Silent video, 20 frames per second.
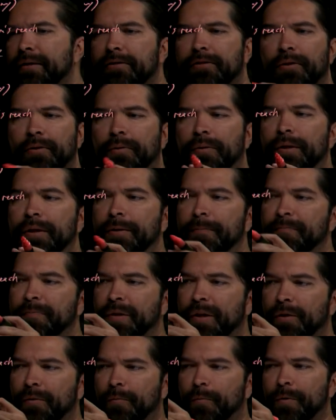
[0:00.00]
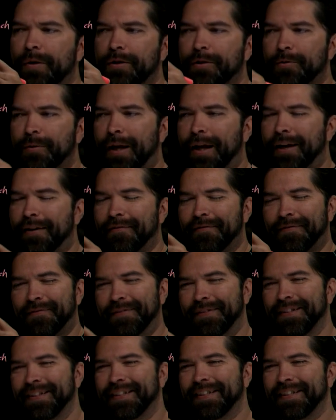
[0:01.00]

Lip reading: So when you have,